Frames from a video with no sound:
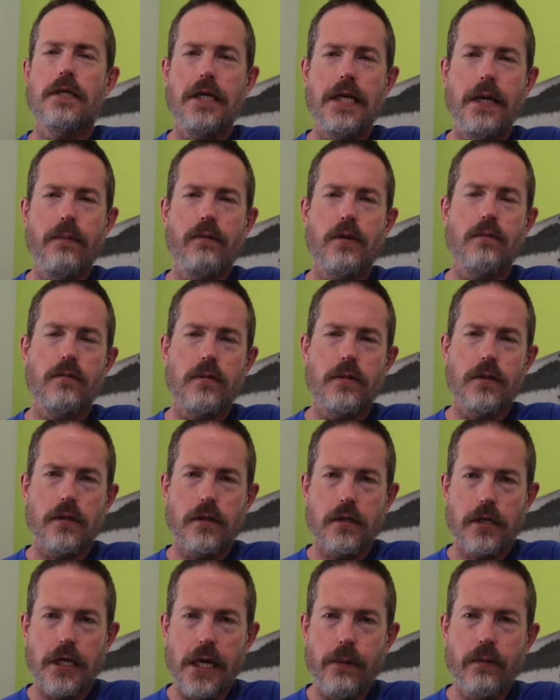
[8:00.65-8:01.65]
to keep them,
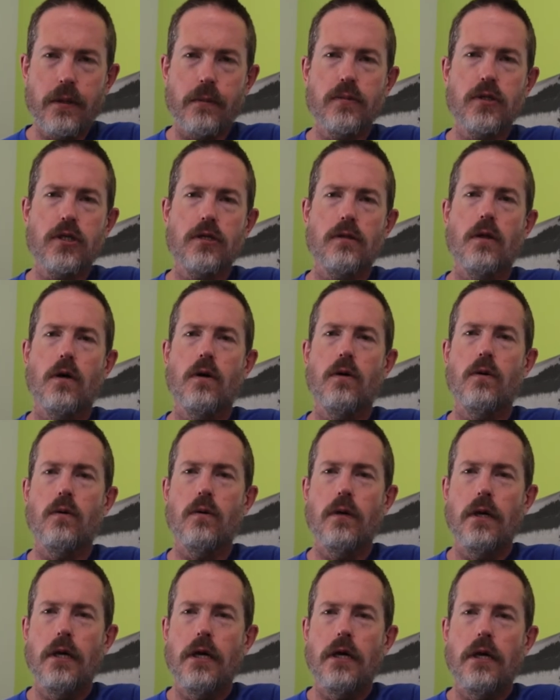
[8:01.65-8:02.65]
keep them slow.
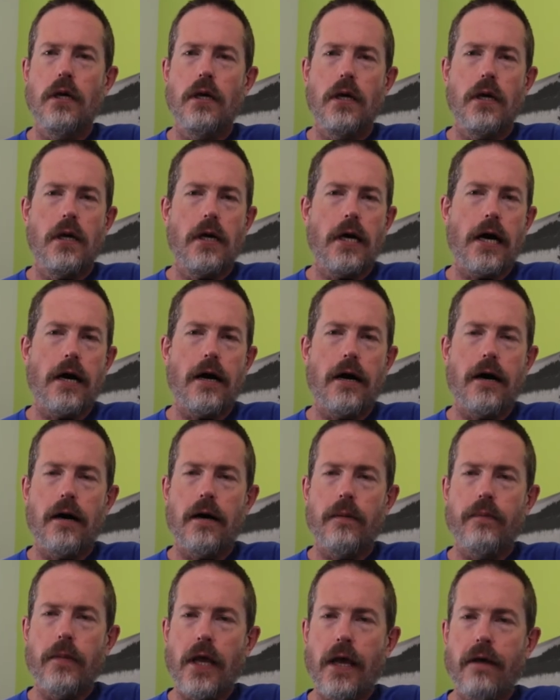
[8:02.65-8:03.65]

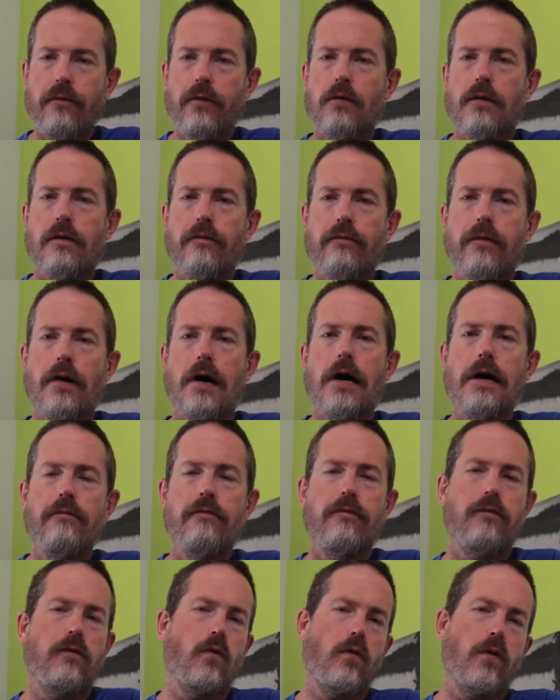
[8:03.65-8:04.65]
Um, if you're a
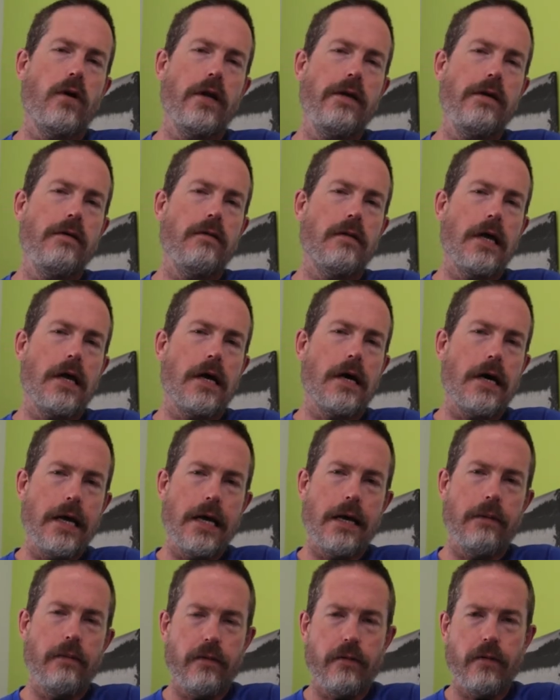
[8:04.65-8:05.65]
540, like I
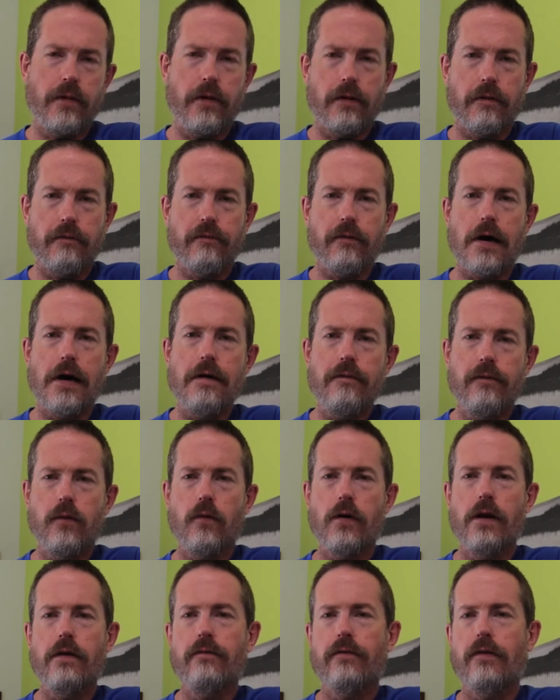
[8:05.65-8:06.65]
am, if you're a
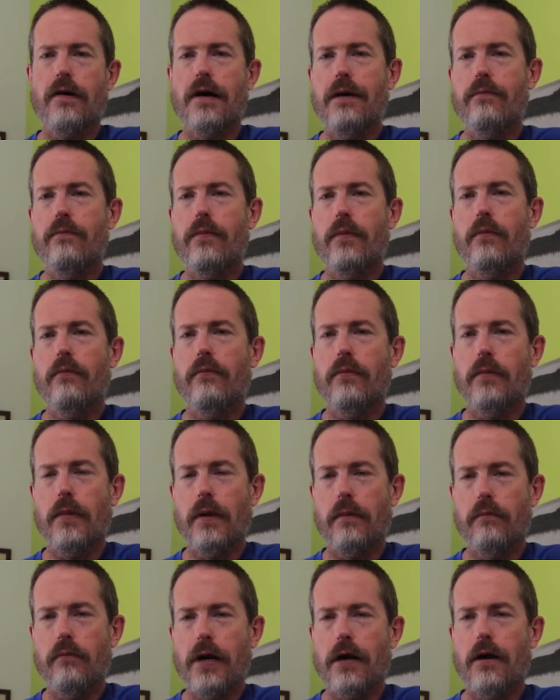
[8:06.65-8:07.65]
545
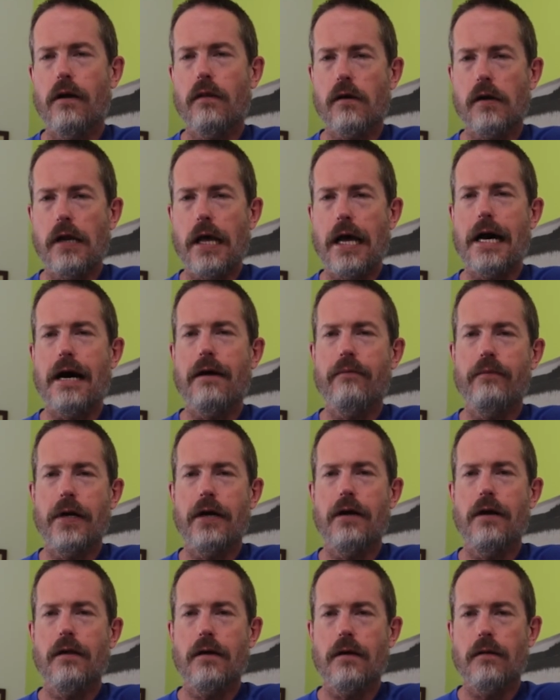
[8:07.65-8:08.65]
marathon and half
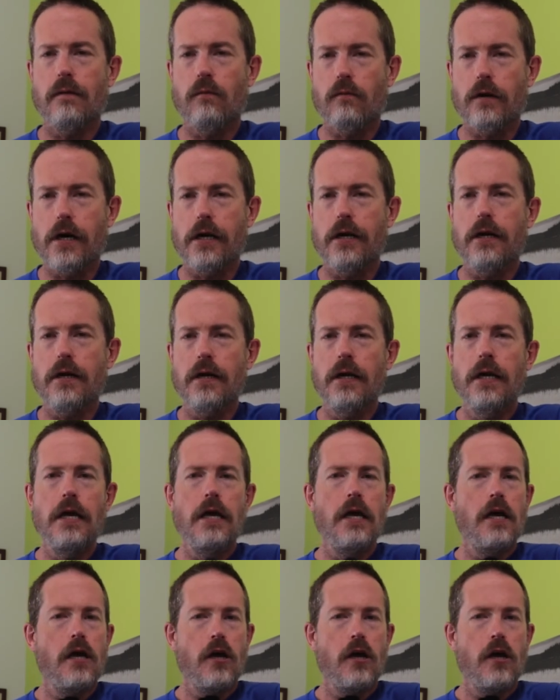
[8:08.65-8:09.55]
marathon runner,